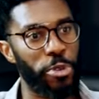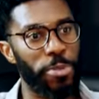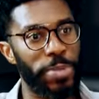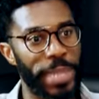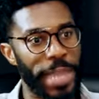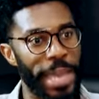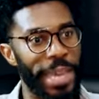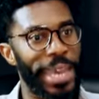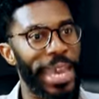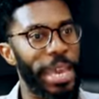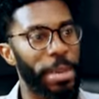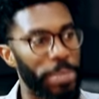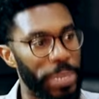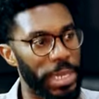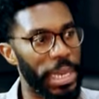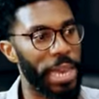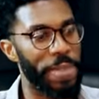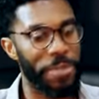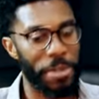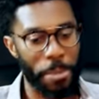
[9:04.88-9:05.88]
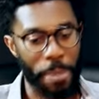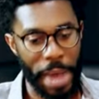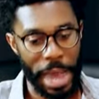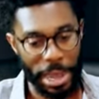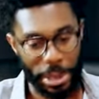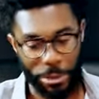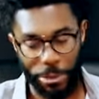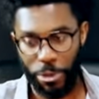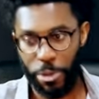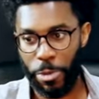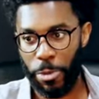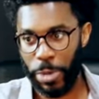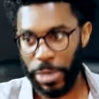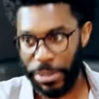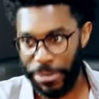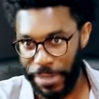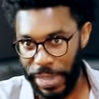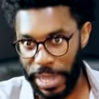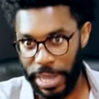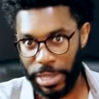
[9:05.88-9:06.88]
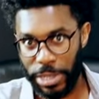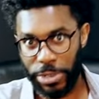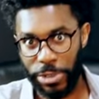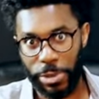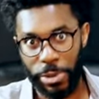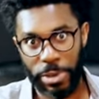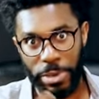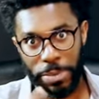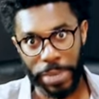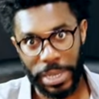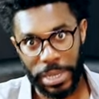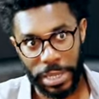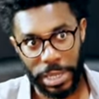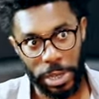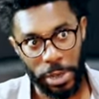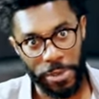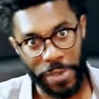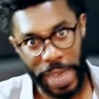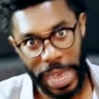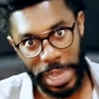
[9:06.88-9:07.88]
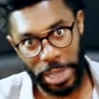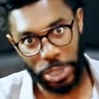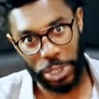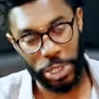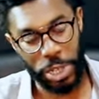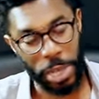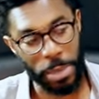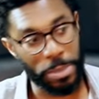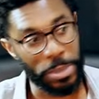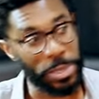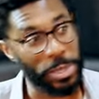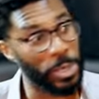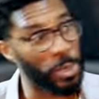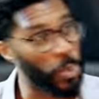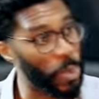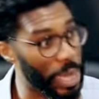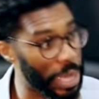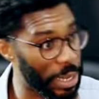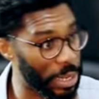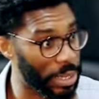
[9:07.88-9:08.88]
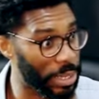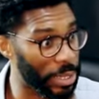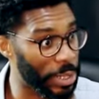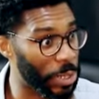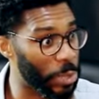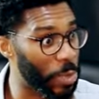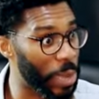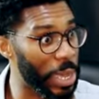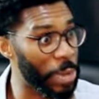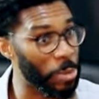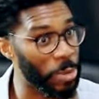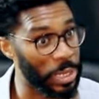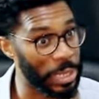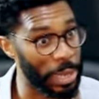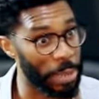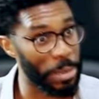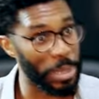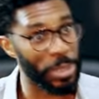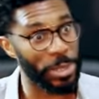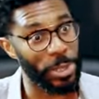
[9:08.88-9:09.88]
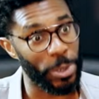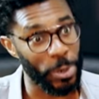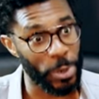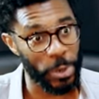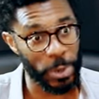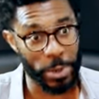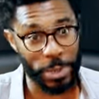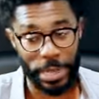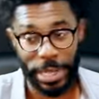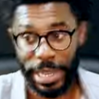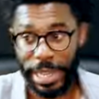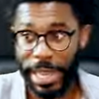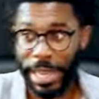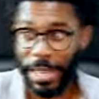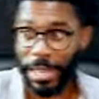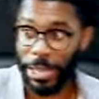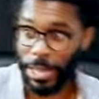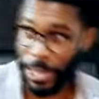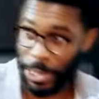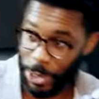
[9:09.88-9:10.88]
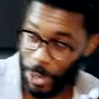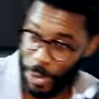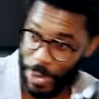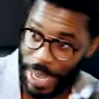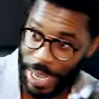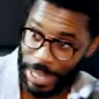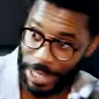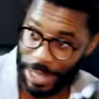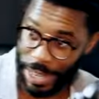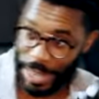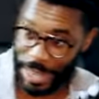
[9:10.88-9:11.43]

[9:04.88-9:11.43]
that came together. My group was Phoenix Crew. It was myself, A Sharp, and Sway. So Sway was at my school. He was a year, 2 years younger